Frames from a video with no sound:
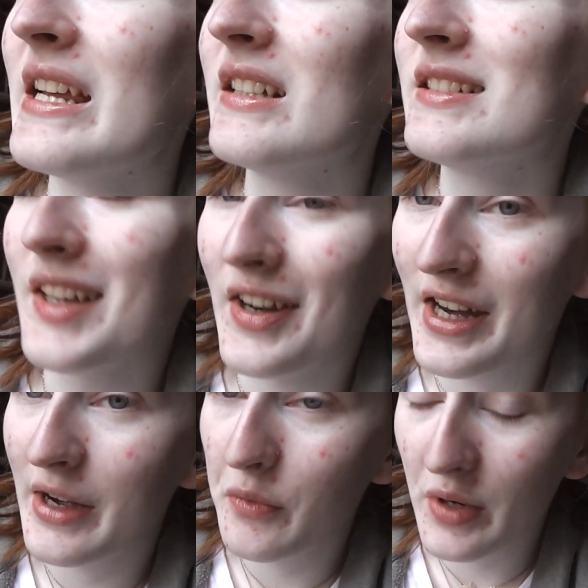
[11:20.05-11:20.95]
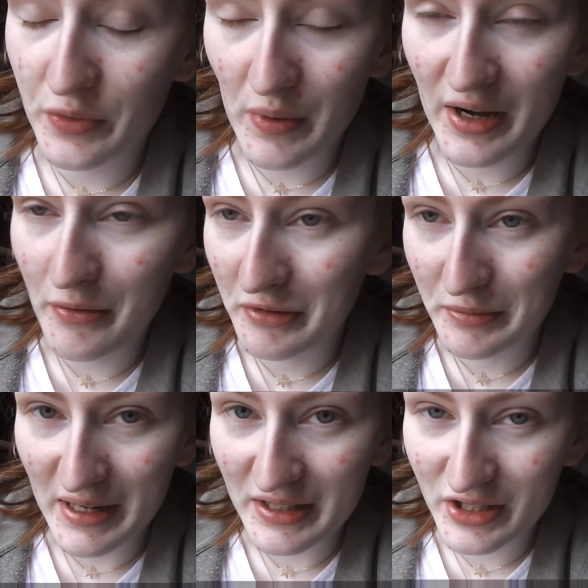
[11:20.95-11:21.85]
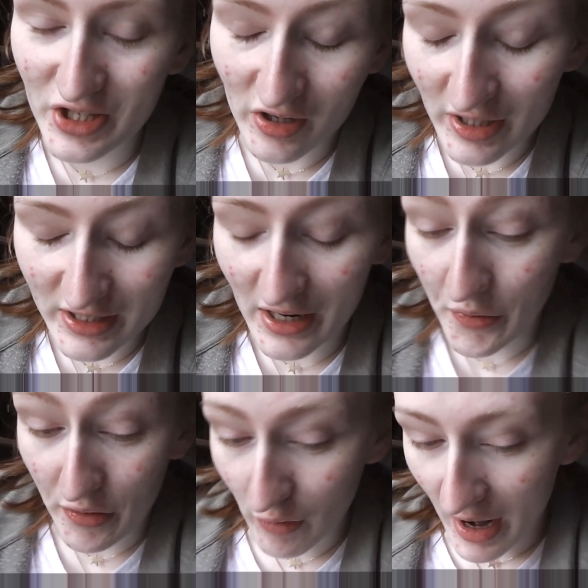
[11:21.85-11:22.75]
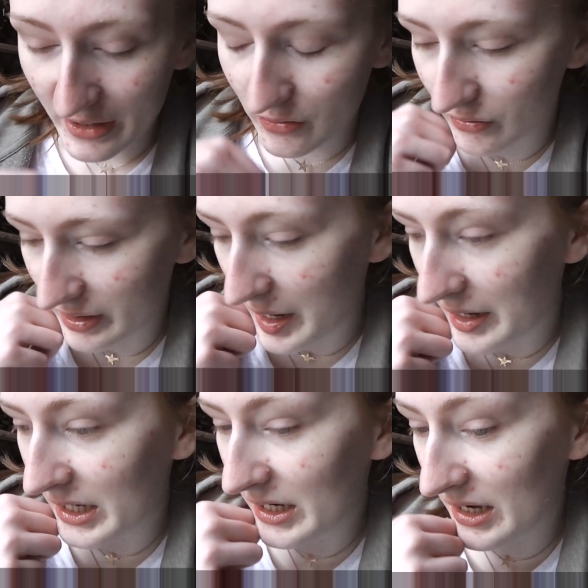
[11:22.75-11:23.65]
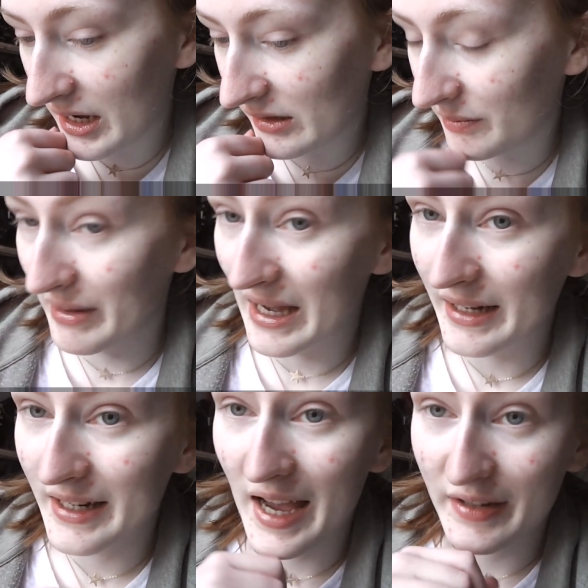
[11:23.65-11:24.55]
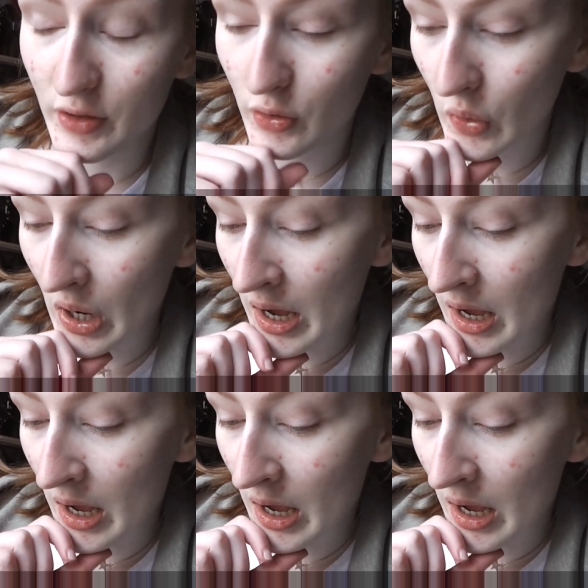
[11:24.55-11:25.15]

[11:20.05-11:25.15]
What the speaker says: sunny, which when it was meant to chuck it down with rain all day, isn't bad at all.